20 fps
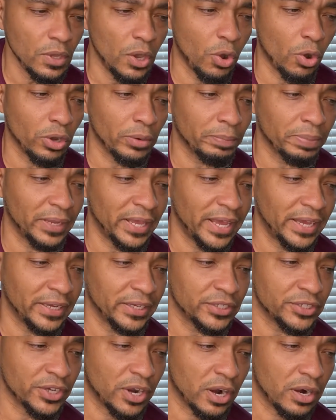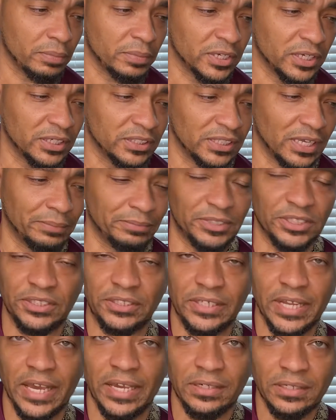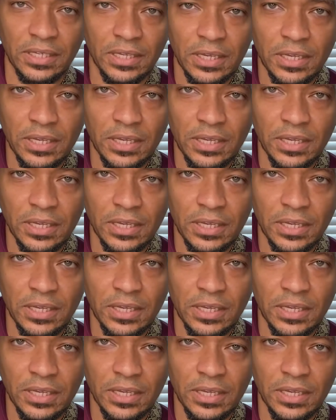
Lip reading: on playing guitar because I'm just not,